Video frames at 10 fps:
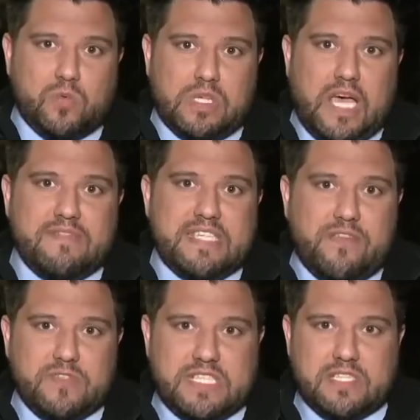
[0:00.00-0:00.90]
We're live in
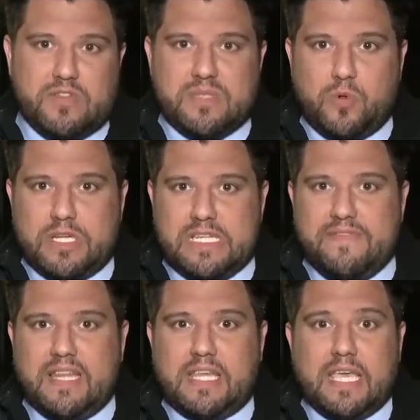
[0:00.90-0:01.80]
San Francisco this morning.
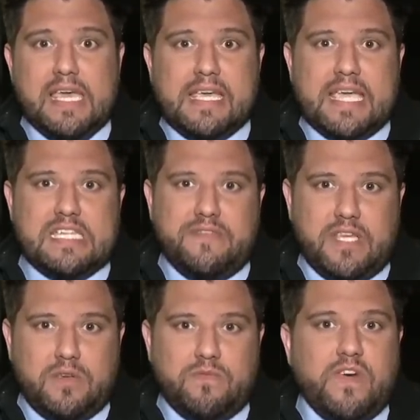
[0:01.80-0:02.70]
Dave Detling,
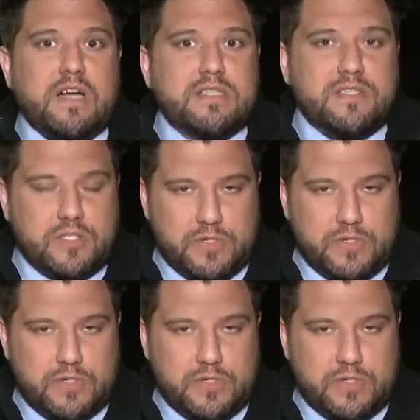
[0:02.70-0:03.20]
KTVU, Fox 2